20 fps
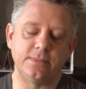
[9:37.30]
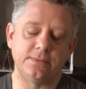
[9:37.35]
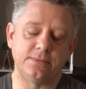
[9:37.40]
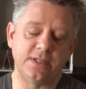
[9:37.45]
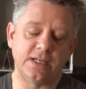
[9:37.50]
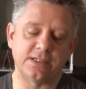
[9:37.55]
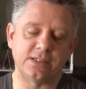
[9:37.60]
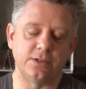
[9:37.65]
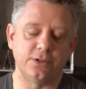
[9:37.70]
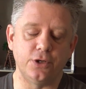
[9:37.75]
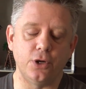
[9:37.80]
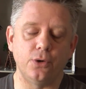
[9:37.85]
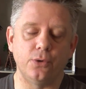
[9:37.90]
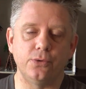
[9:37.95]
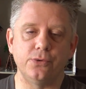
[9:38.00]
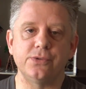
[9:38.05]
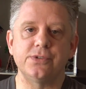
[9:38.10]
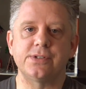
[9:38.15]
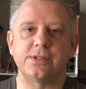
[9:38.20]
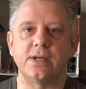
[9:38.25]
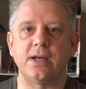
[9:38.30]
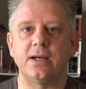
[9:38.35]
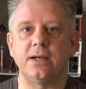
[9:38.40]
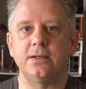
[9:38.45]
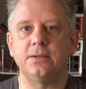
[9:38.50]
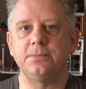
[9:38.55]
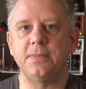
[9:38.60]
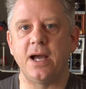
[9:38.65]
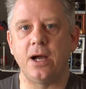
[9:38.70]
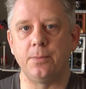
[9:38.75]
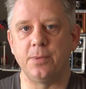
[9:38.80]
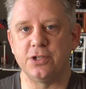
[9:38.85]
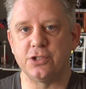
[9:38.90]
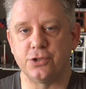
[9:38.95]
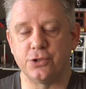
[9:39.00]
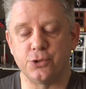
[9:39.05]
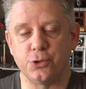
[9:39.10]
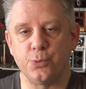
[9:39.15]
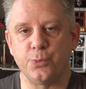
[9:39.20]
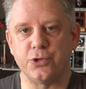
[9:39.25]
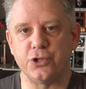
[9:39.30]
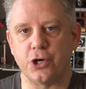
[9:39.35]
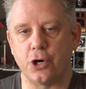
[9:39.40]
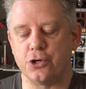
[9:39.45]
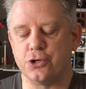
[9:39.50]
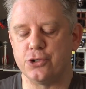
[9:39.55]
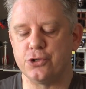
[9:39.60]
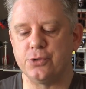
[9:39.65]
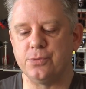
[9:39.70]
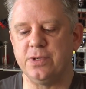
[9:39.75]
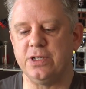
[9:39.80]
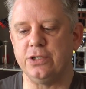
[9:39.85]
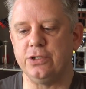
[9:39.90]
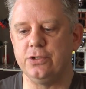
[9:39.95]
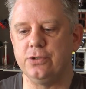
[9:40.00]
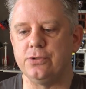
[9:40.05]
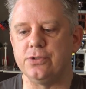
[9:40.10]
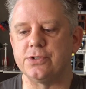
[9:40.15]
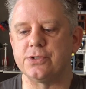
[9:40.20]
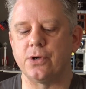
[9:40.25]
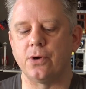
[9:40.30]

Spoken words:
Tesla knows how much the superchargers are being used.